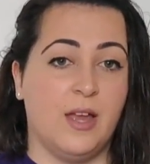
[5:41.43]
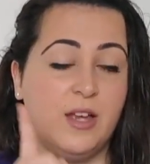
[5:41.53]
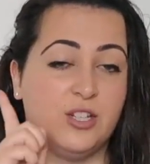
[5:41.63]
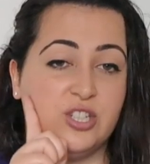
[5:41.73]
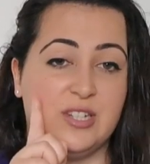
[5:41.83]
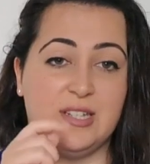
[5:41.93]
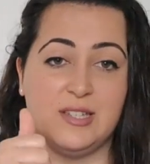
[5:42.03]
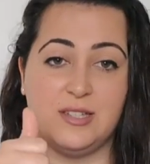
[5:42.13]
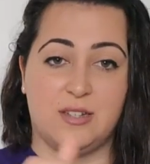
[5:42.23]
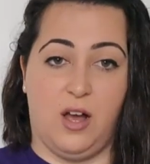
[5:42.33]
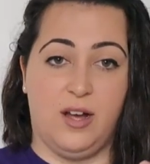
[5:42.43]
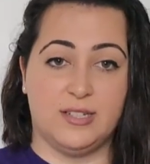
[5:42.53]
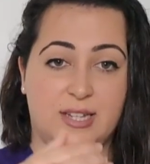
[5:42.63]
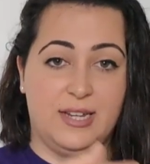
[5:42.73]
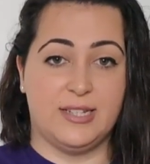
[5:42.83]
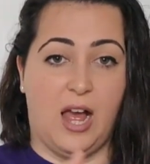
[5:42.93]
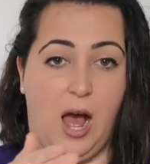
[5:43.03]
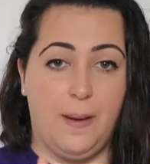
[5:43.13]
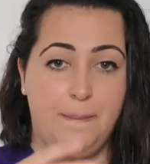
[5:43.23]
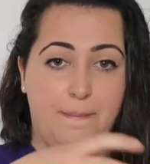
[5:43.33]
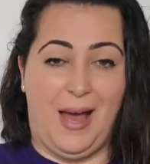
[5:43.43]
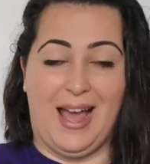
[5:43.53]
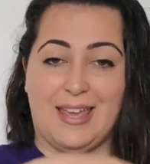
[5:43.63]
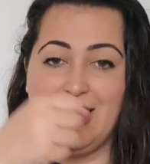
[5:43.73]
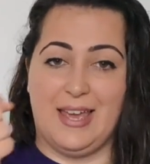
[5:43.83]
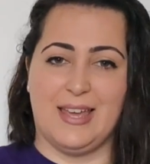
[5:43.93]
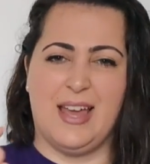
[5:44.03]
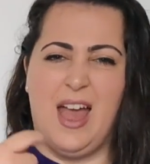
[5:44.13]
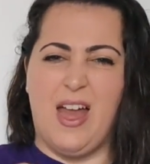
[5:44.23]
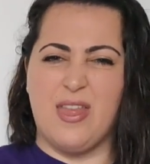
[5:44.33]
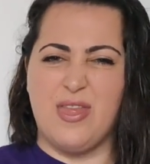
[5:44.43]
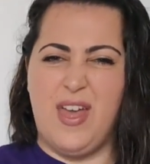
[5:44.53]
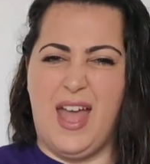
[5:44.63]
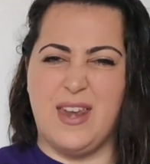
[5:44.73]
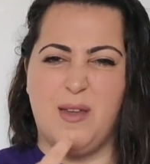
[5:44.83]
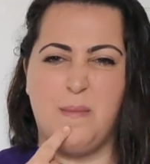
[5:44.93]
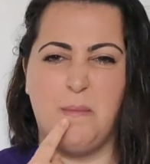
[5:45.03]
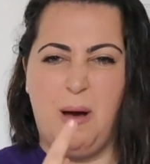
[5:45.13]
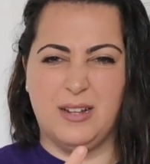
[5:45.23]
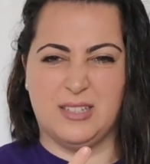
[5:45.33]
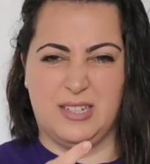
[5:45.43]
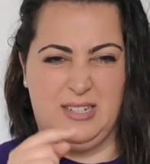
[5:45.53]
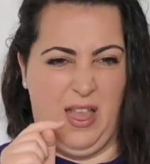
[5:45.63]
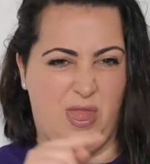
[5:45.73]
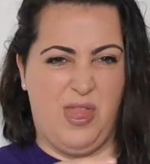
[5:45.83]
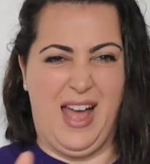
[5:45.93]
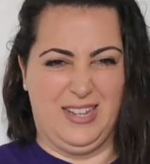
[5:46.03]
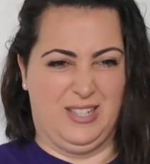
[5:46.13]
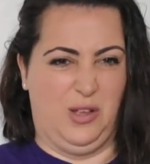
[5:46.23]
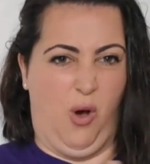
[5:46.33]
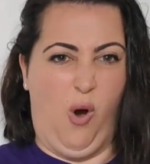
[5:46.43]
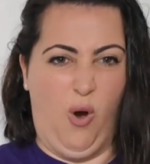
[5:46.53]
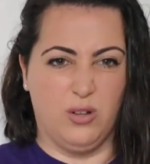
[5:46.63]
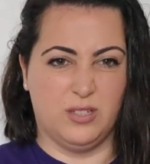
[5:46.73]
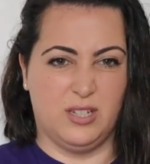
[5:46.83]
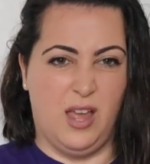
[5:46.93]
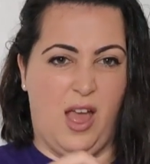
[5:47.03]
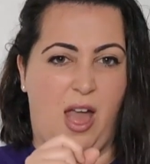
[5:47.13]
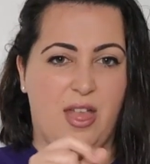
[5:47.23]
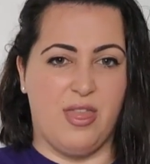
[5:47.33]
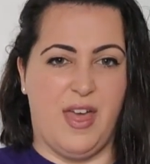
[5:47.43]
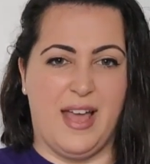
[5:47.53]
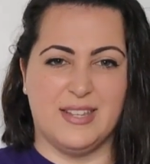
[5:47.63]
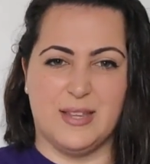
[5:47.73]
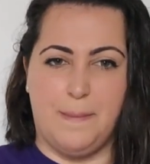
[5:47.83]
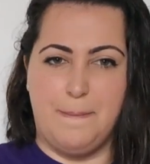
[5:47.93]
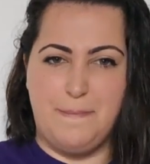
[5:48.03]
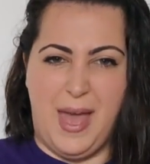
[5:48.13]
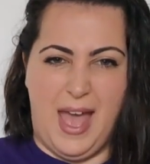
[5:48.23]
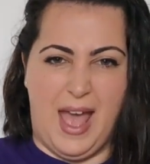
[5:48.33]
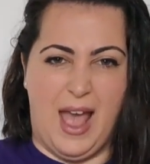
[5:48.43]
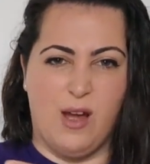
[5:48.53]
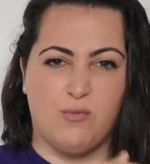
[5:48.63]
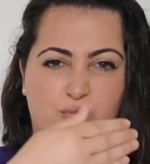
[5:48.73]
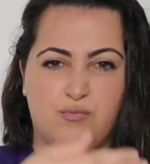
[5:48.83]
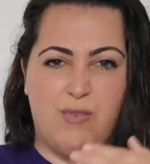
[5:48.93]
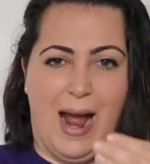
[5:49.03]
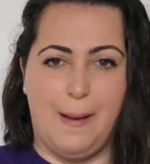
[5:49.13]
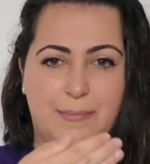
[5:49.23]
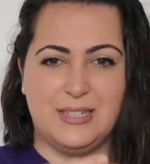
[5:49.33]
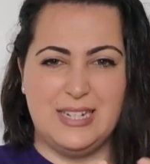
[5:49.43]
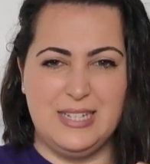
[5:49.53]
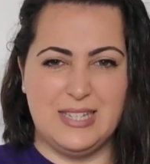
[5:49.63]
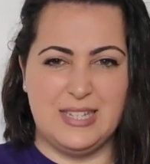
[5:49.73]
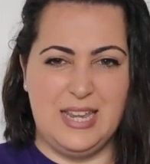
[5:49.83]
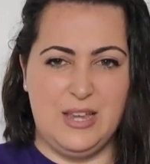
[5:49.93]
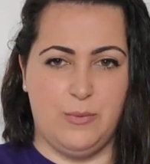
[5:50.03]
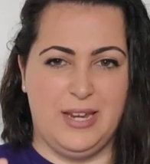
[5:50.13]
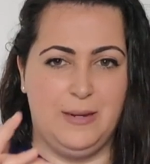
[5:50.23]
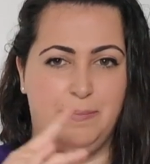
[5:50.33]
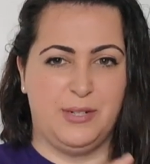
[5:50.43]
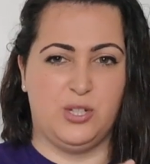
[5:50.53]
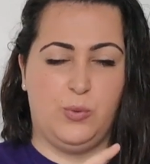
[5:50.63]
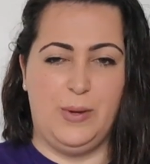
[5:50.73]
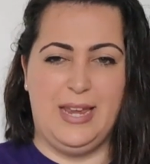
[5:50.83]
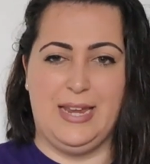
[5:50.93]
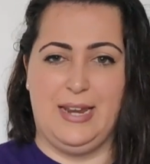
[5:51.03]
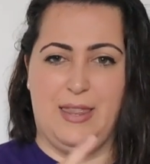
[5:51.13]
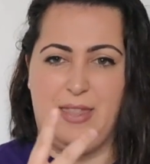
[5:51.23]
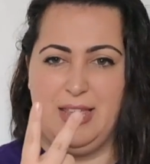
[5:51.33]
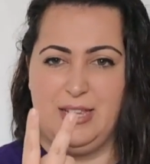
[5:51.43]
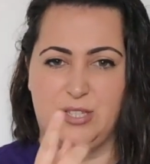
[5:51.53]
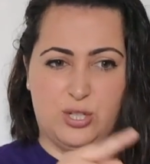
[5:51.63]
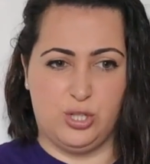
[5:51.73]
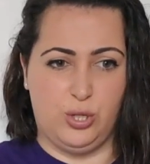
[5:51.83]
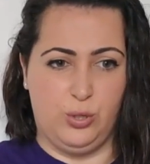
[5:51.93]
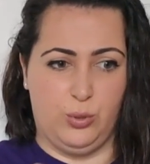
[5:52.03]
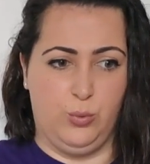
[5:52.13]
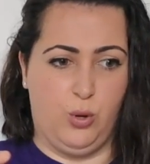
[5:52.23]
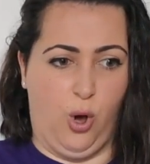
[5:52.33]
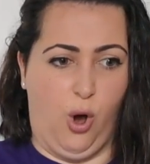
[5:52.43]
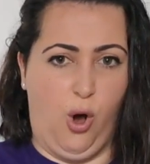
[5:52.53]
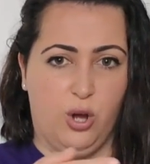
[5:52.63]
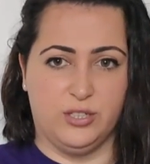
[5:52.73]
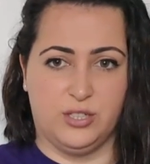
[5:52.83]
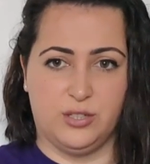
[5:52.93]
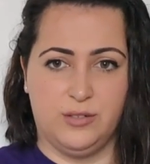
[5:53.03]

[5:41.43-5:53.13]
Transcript: She started unpacking, then muttered, "That's odd. There's a bear wrapped in seaweed between these 2 cod."